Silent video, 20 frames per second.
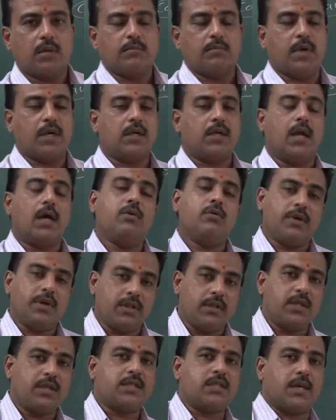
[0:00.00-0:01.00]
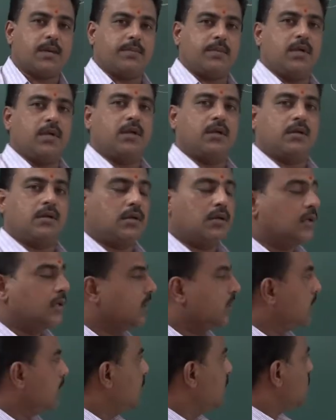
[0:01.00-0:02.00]
But now in this chapter,
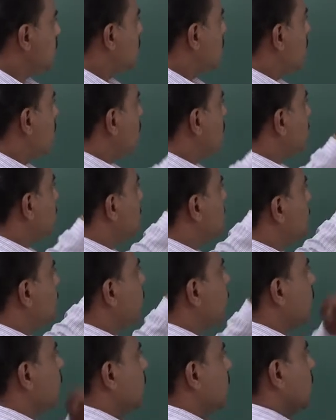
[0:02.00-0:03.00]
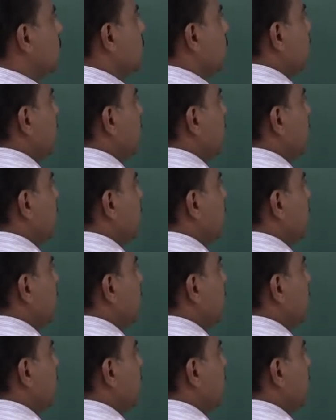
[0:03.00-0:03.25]
this cause is important,